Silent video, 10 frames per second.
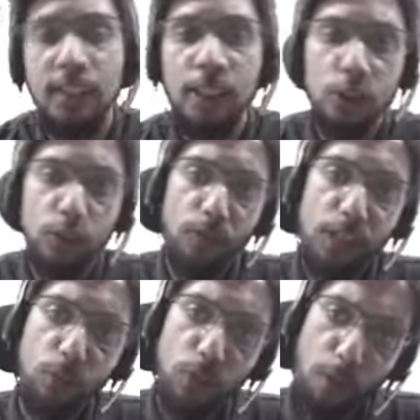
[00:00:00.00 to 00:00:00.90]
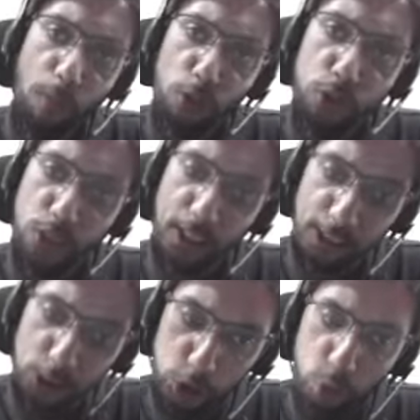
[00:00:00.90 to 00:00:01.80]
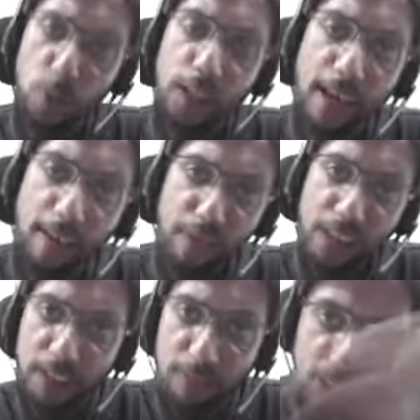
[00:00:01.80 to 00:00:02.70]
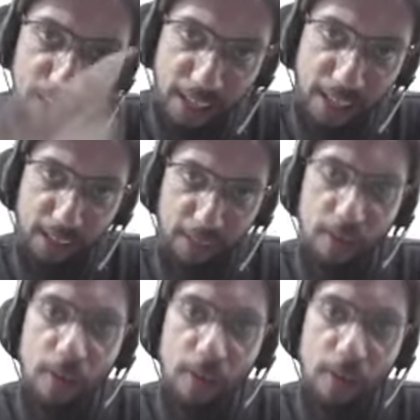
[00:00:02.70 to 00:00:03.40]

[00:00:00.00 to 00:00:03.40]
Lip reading: So if equal opportunities truly and effectively there